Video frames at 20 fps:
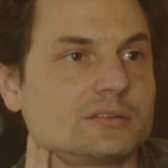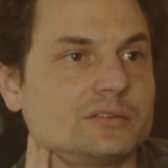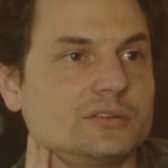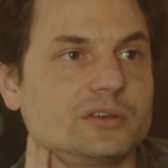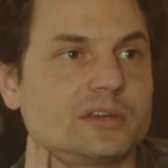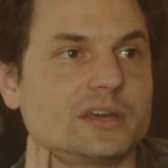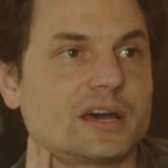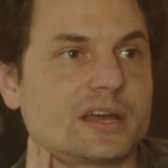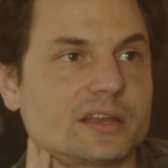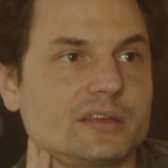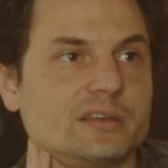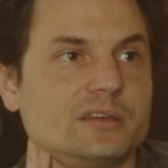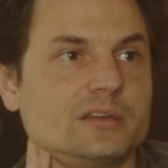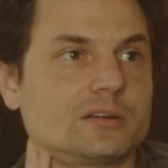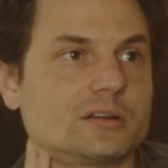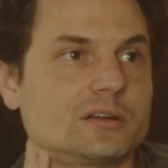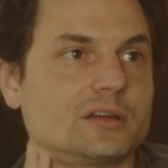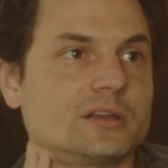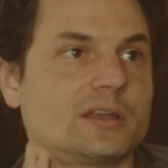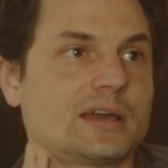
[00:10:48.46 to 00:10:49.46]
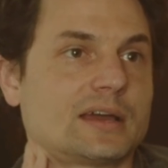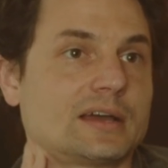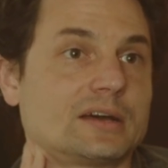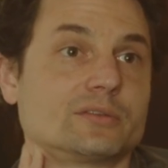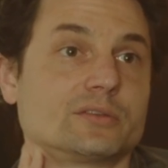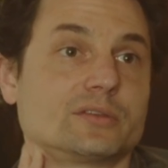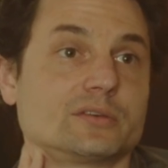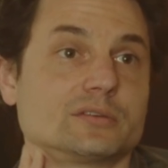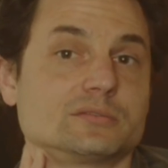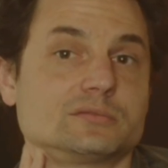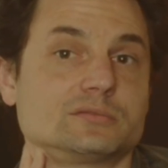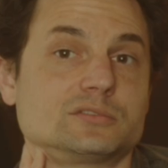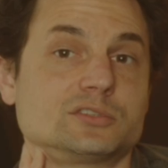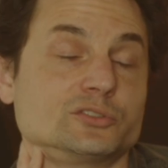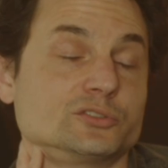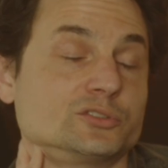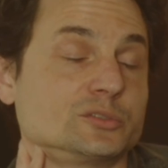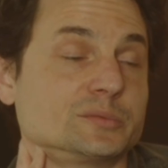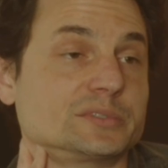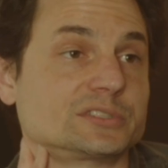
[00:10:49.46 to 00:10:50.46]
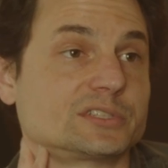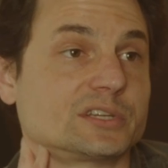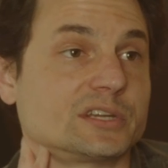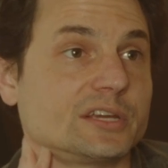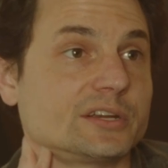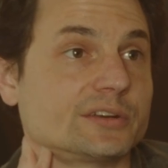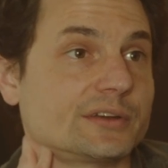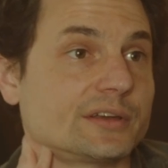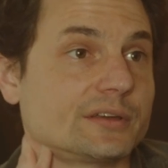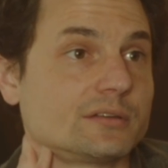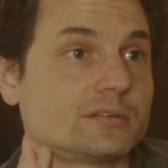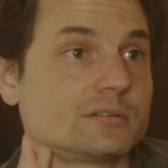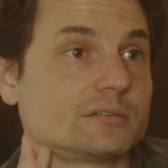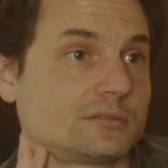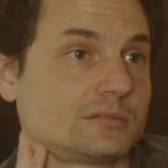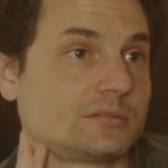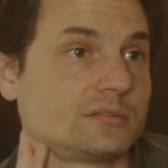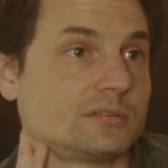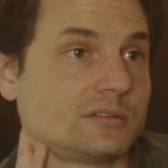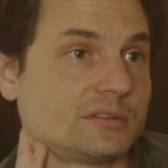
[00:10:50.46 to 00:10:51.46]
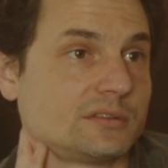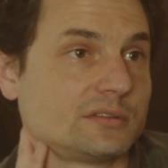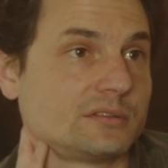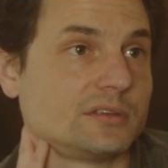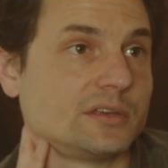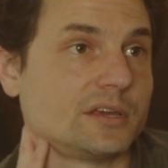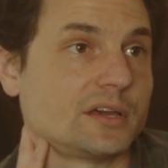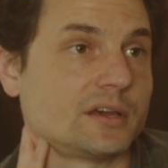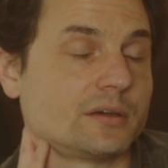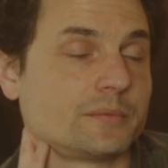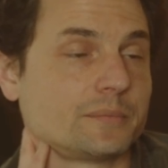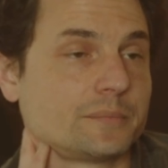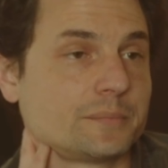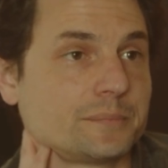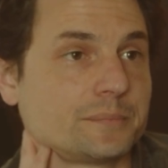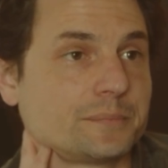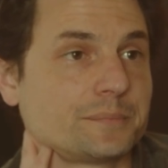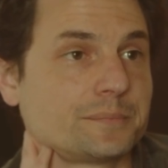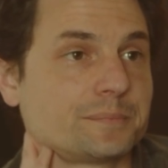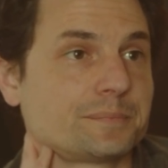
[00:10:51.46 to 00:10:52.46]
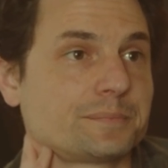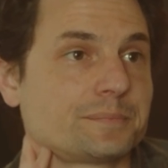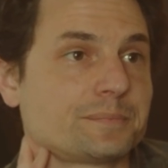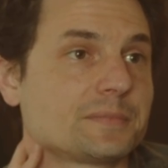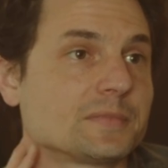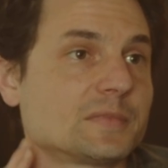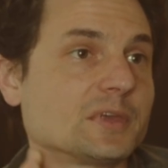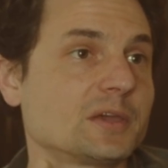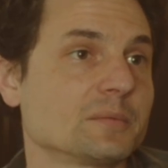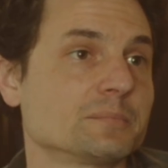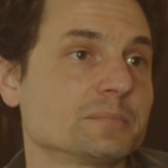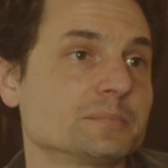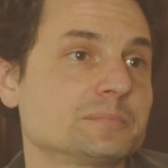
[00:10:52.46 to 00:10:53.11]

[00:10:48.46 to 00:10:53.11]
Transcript: You yeah. gotta hear you gotta it, hear how it the consumer is gonna hear it. That's good. Yeah. That's good. Yeah.